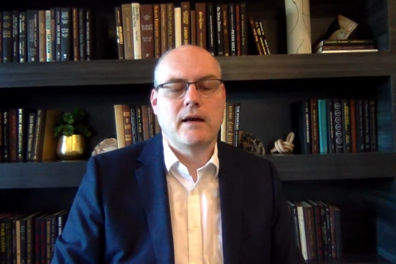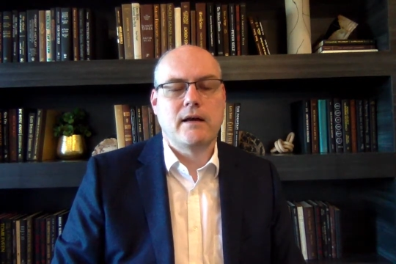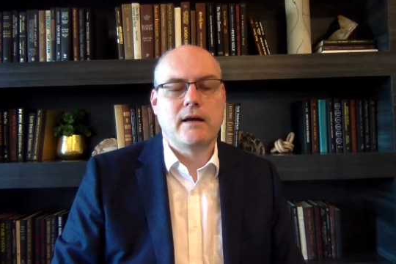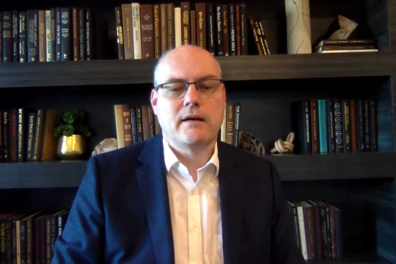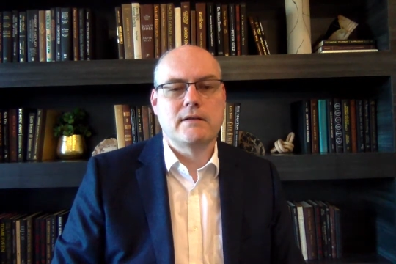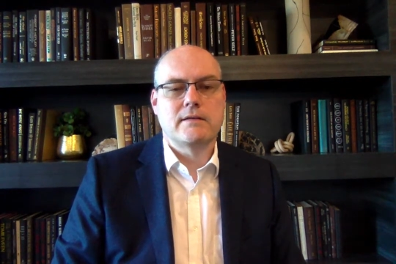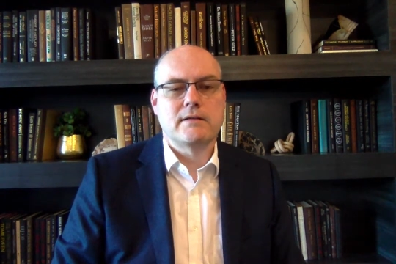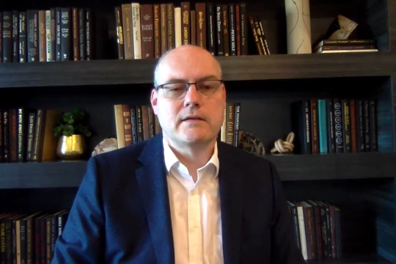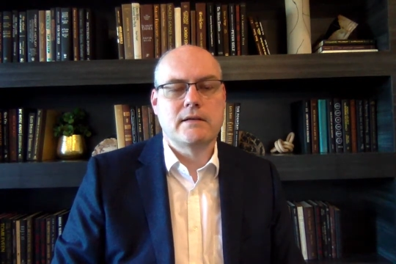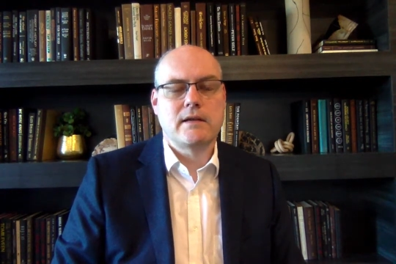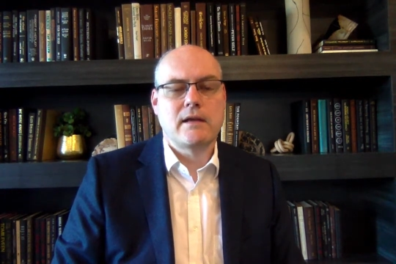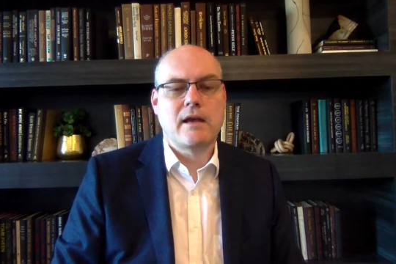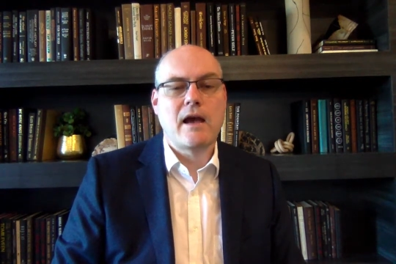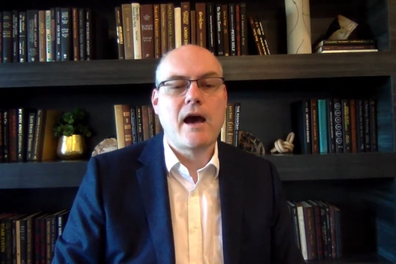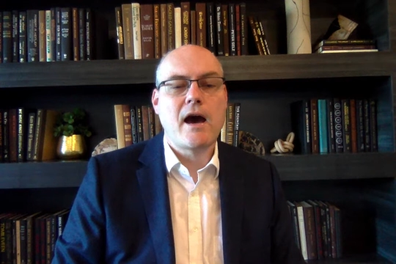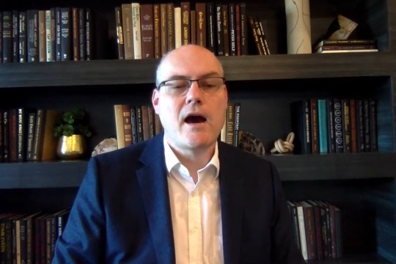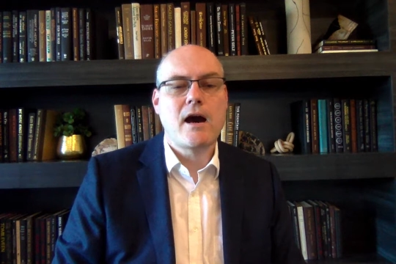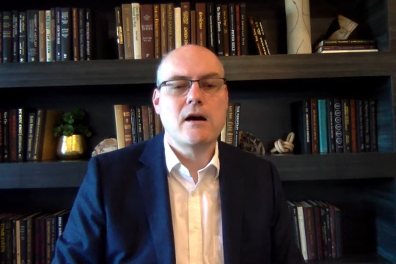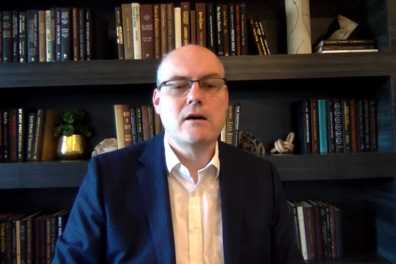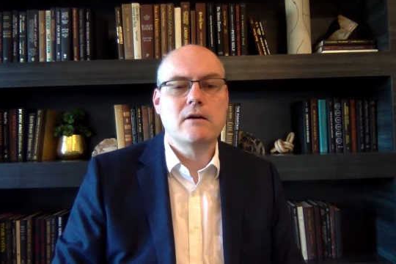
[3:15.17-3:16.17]
see
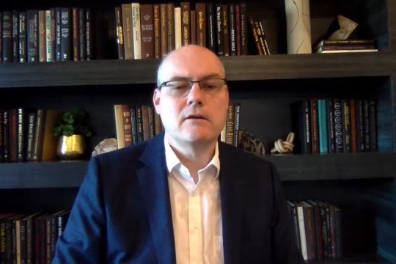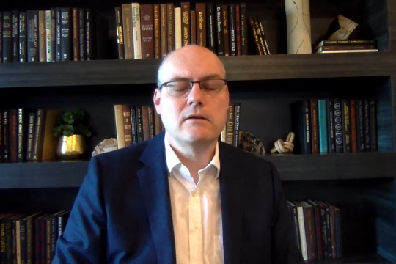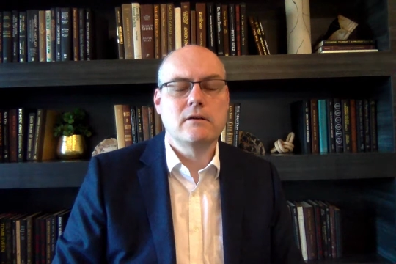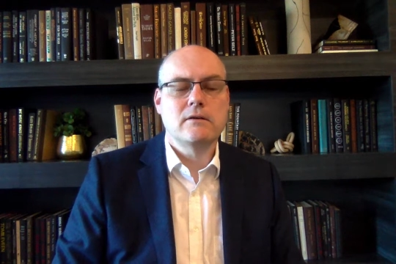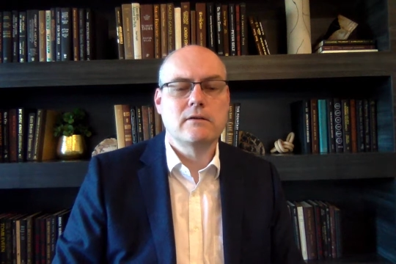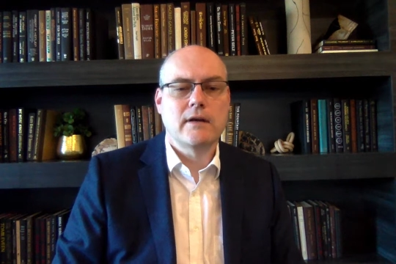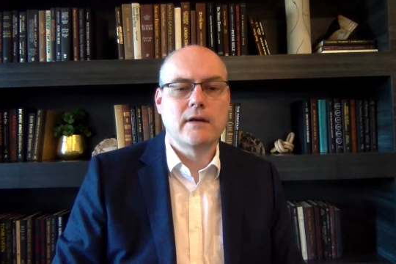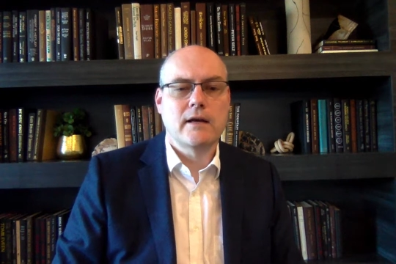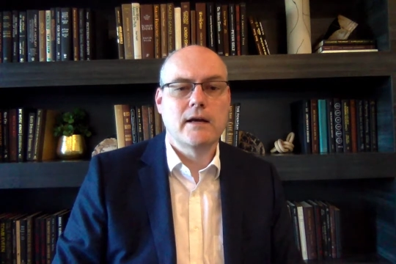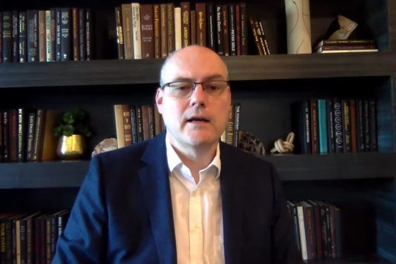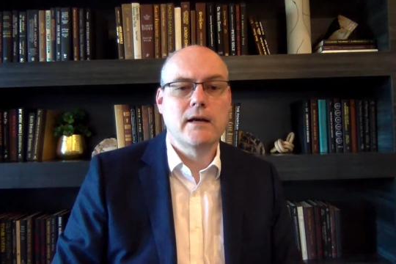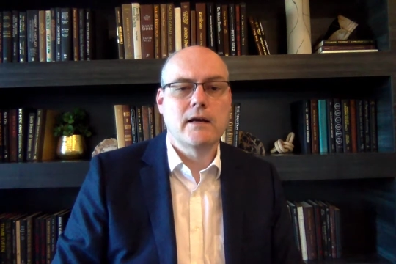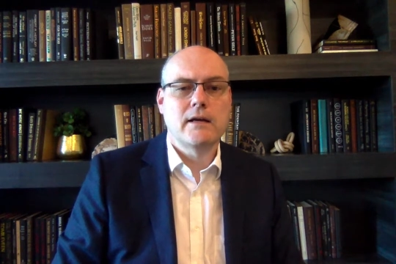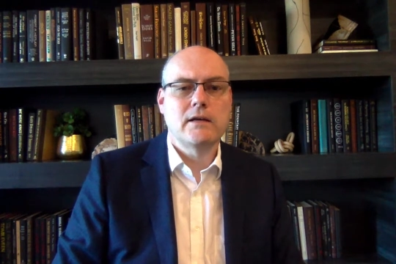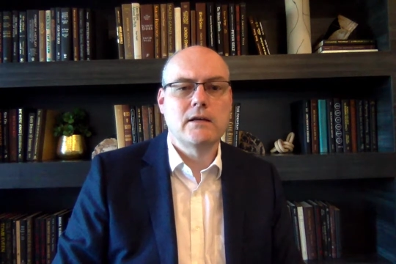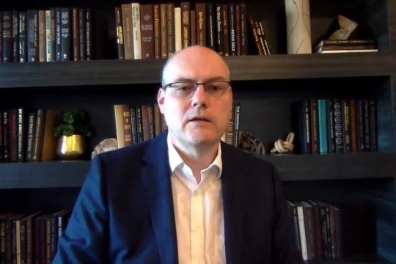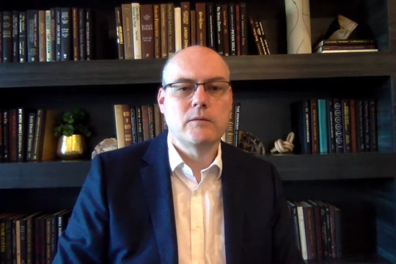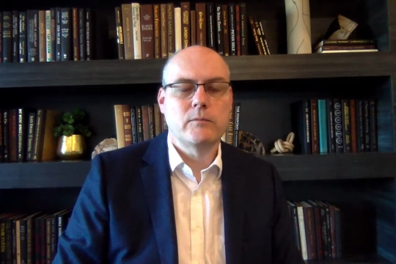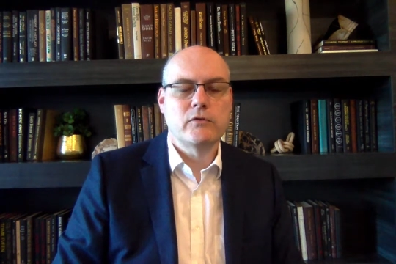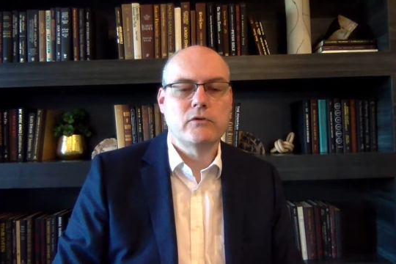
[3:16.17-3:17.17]
how you can
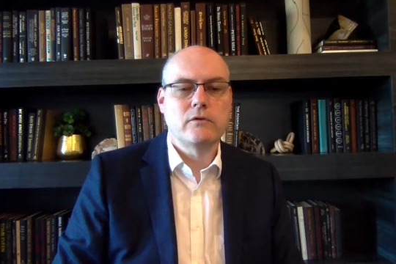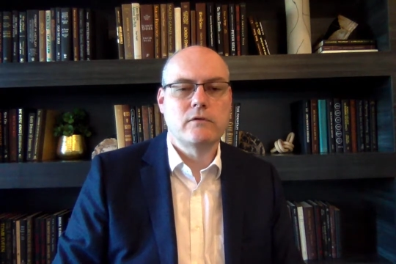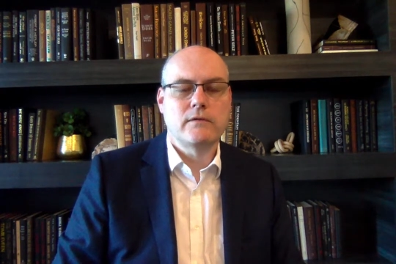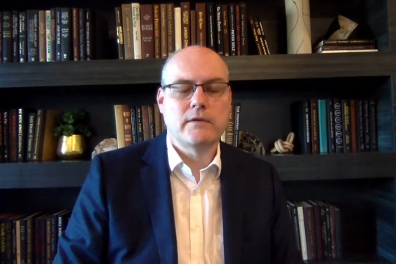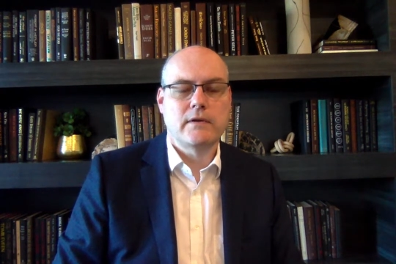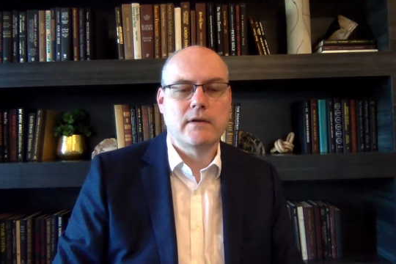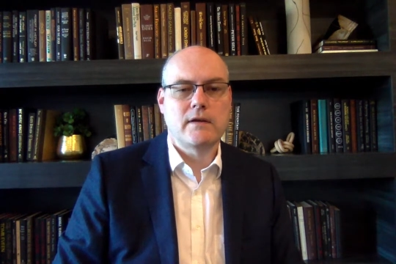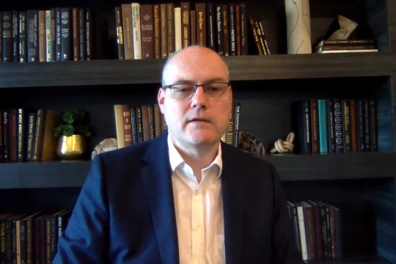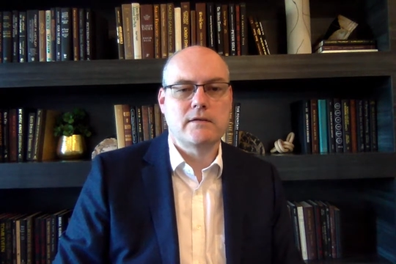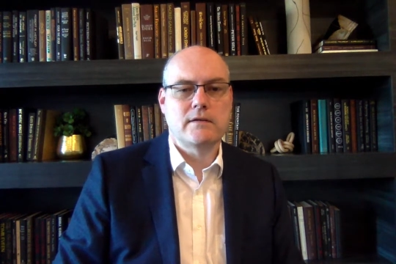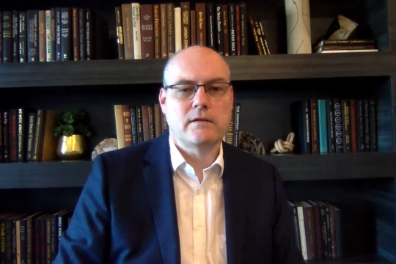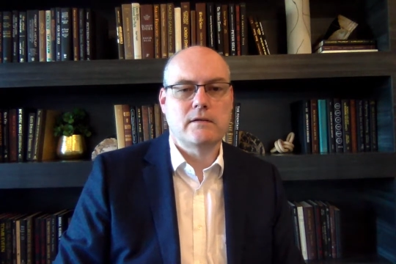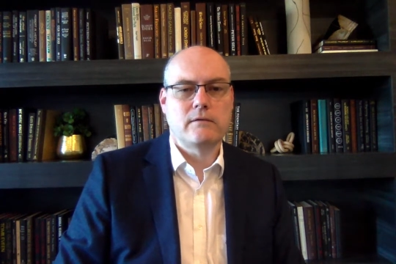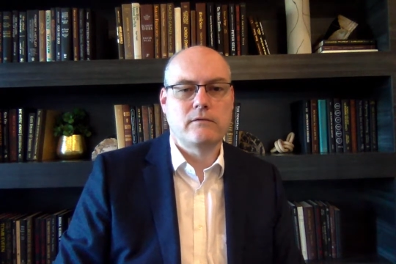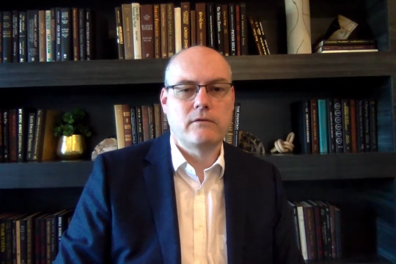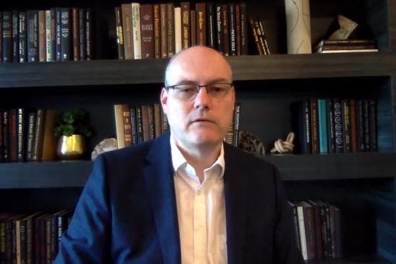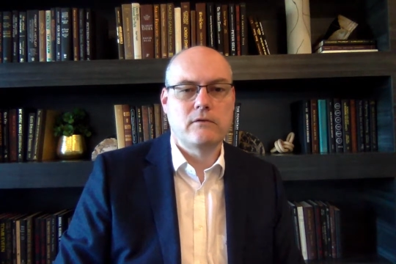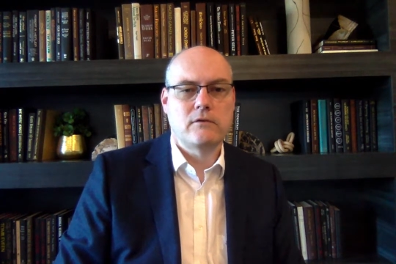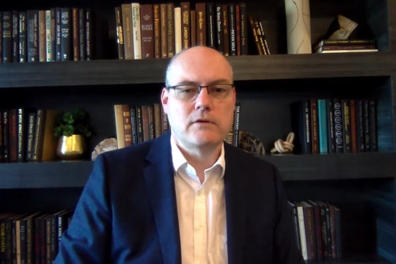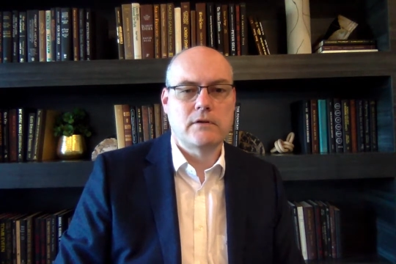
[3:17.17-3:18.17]
improve things in the
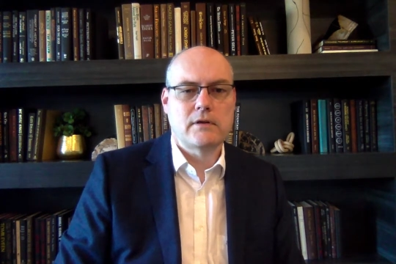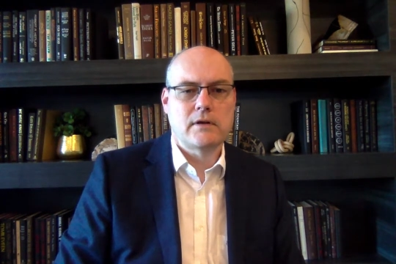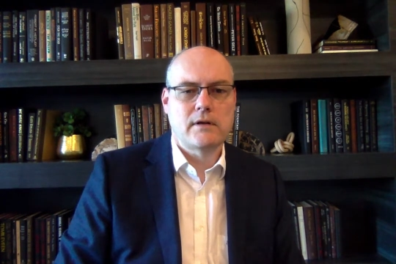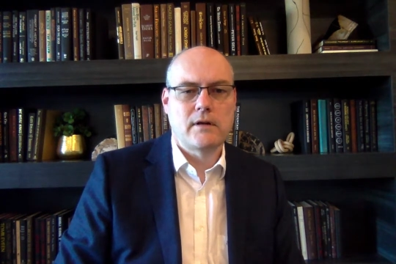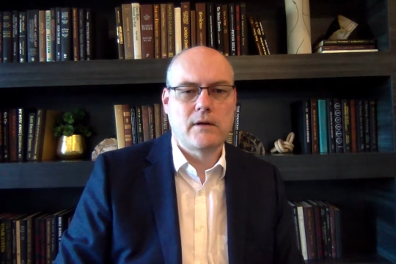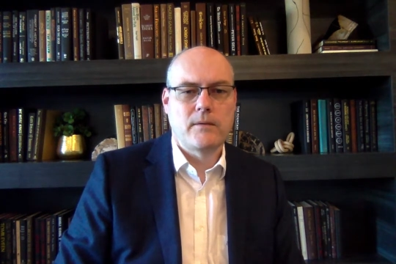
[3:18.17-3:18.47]
future.